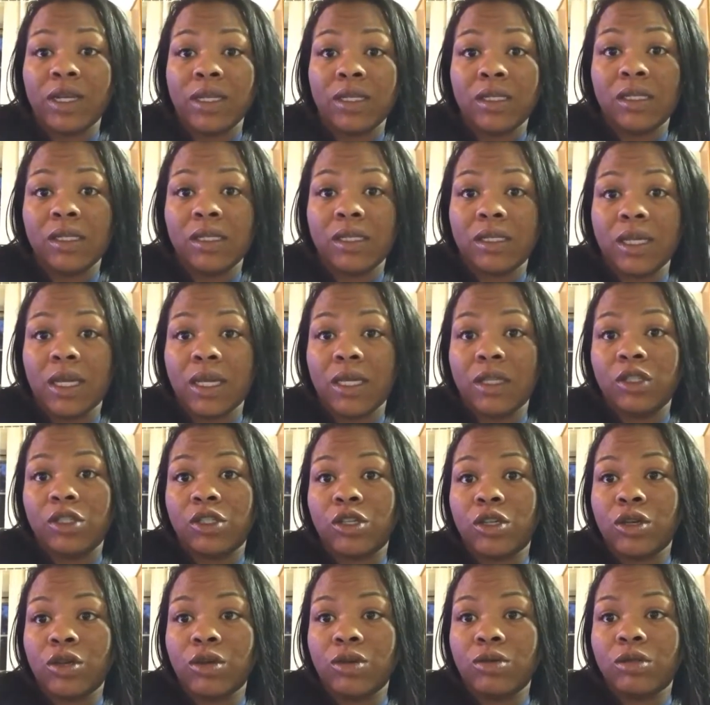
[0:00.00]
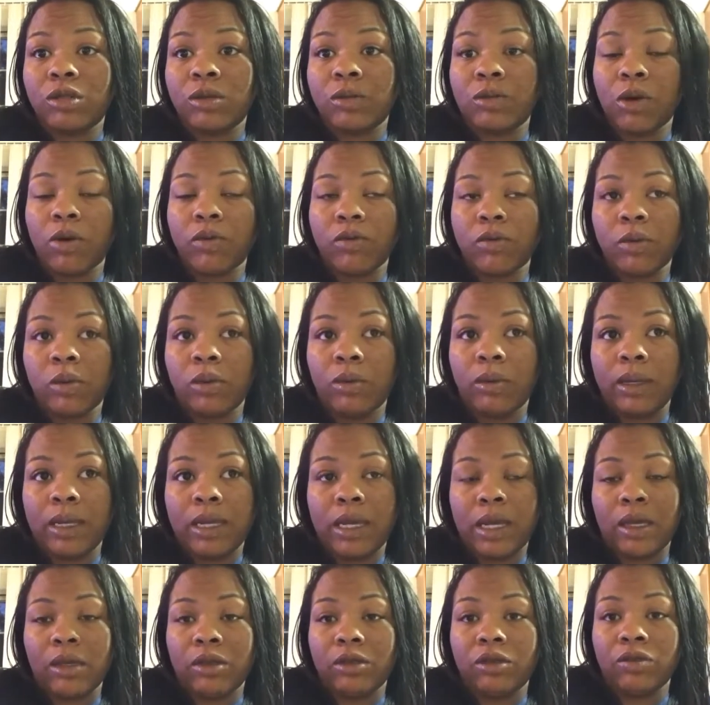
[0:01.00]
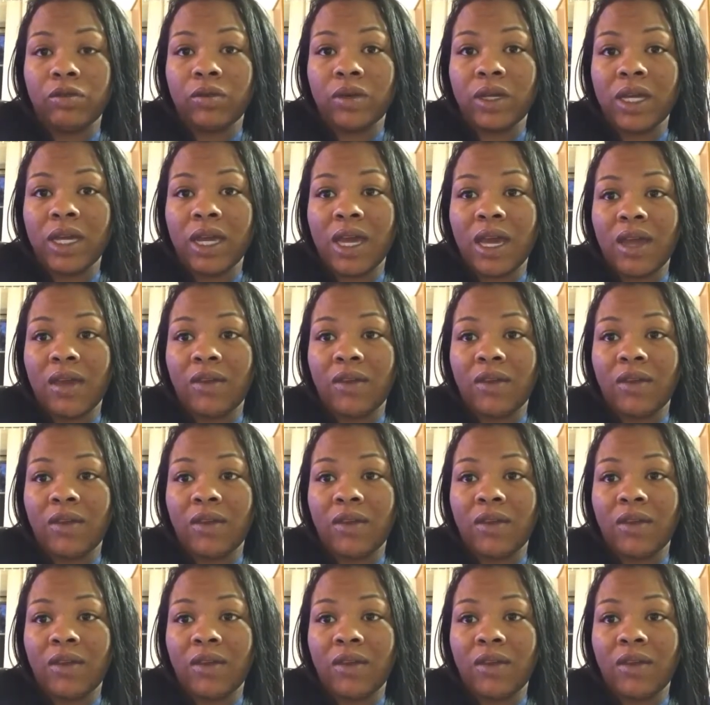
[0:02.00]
This is day two. Tomorrow will be day three